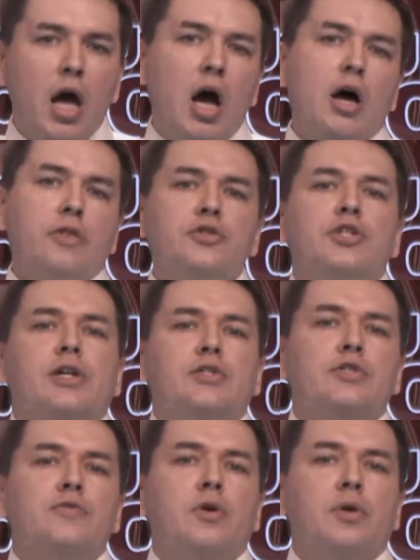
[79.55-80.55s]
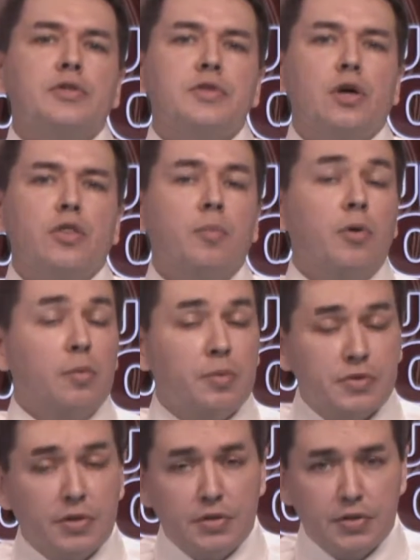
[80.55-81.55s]
Other judges focus on the
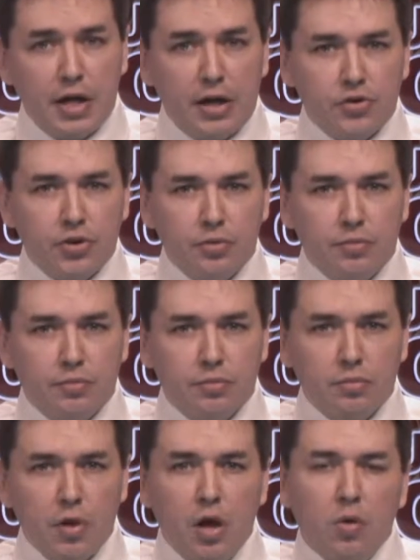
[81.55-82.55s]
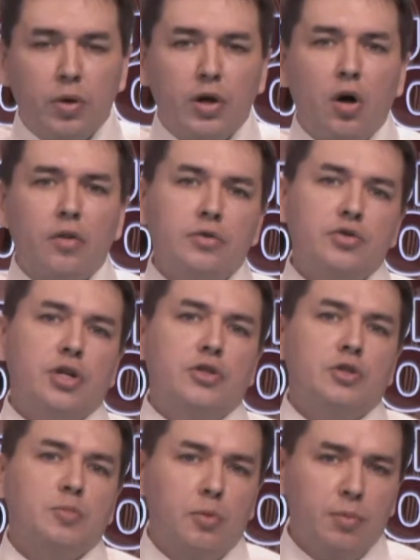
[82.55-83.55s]
purpose of the statute. We call those
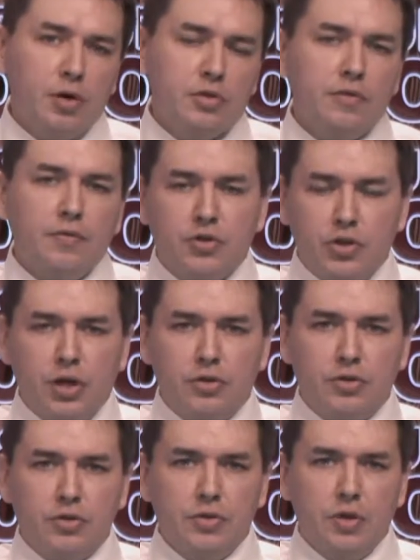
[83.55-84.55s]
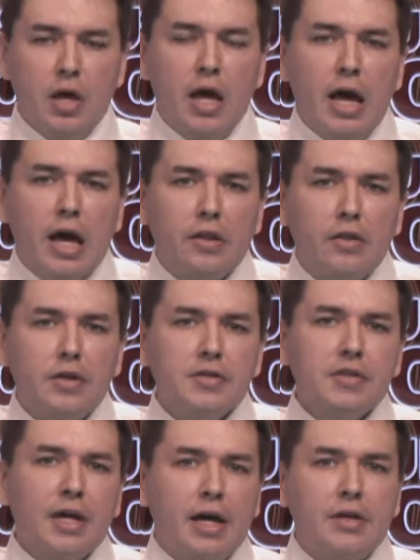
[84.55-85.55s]
judges purposivist judges. In
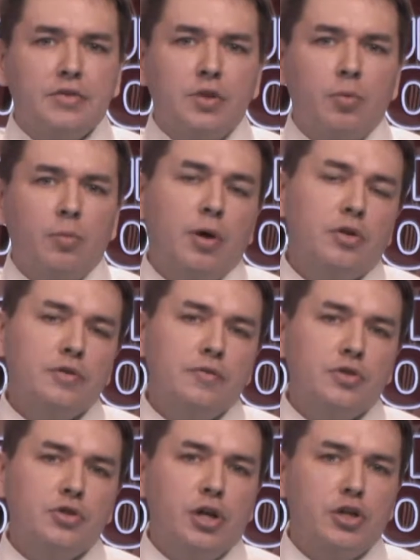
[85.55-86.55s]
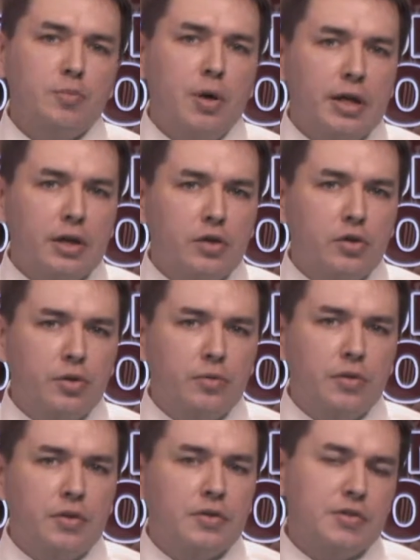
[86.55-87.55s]
this case, a purposivist judge might
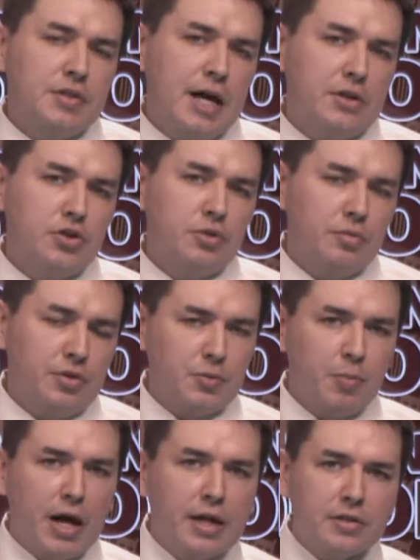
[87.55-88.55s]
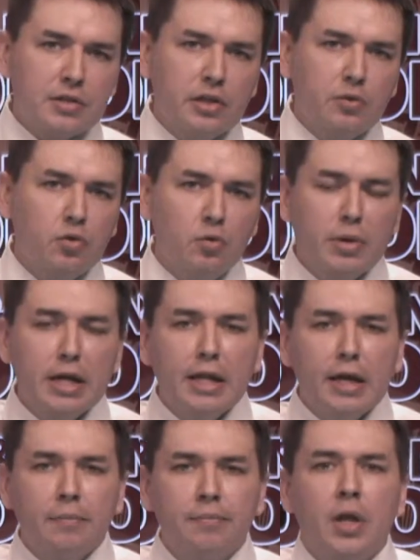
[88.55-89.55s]
conclude that the statute, despite its literal
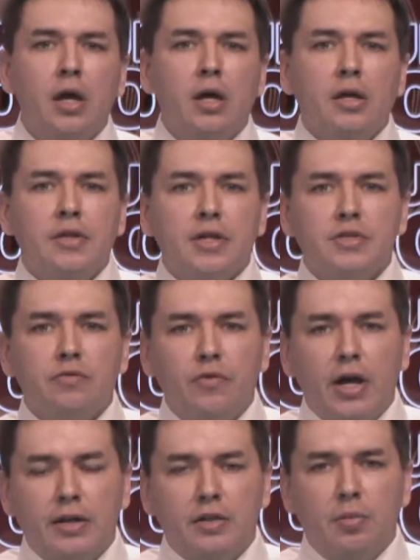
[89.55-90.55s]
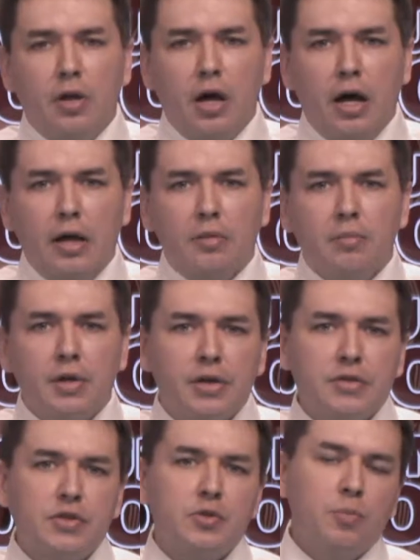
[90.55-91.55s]
meaning, does in fact apply
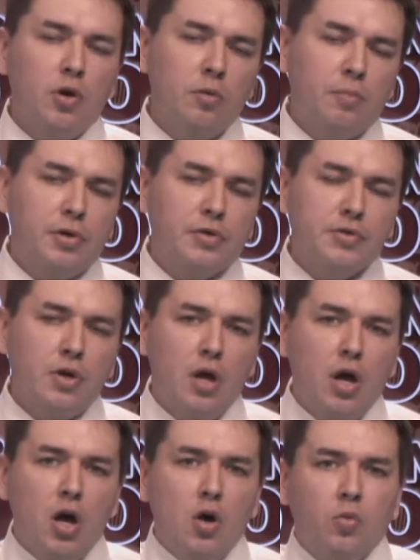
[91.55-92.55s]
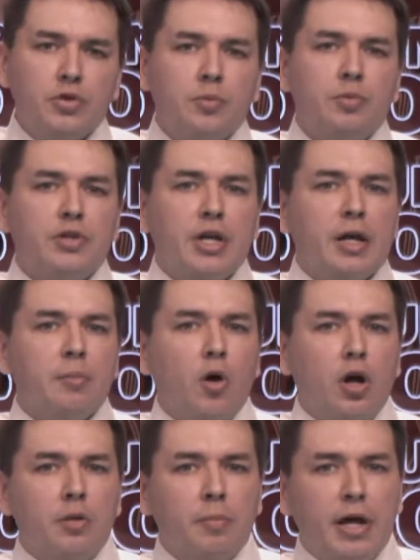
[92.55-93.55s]
because its purpose was to protect
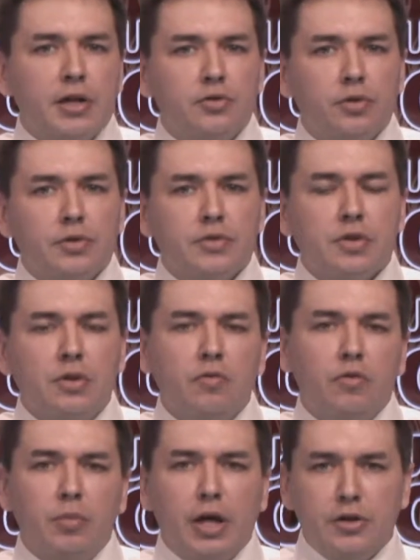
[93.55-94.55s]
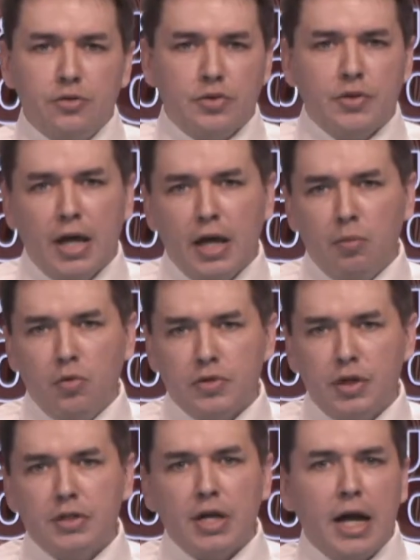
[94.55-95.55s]
park patrons from dangerous animals,
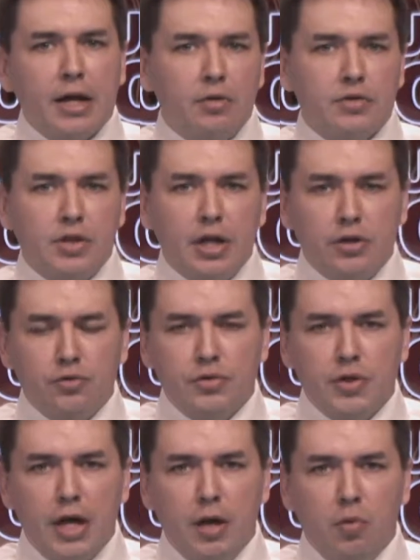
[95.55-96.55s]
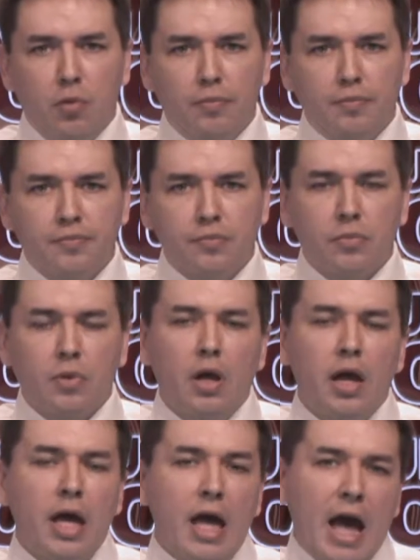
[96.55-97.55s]
and a tiger is a dangerous animal.
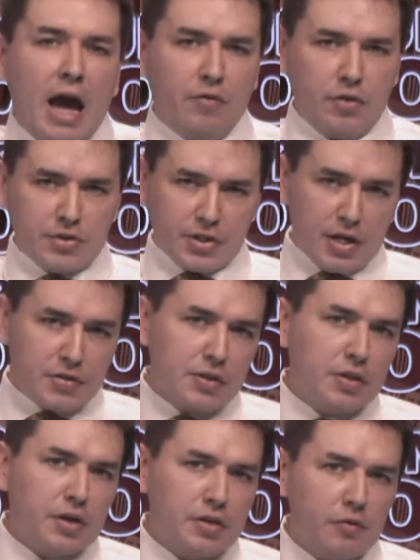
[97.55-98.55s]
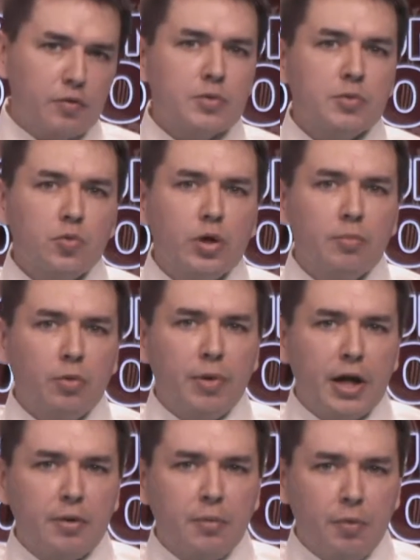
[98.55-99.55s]
After discussing the difference between
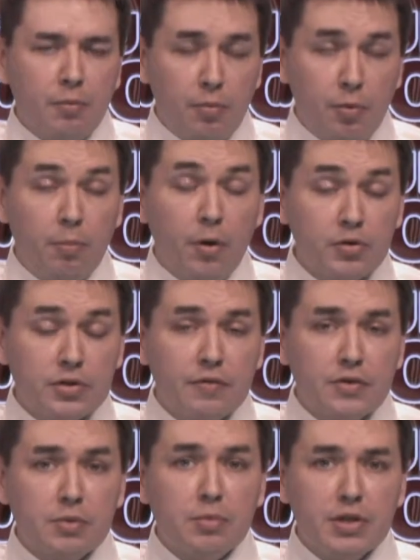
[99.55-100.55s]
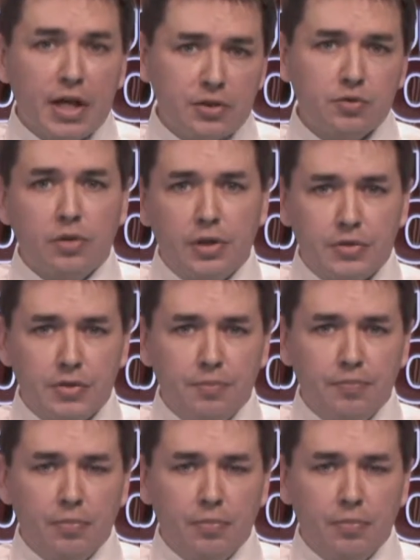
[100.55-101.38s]
purposivism and textualism,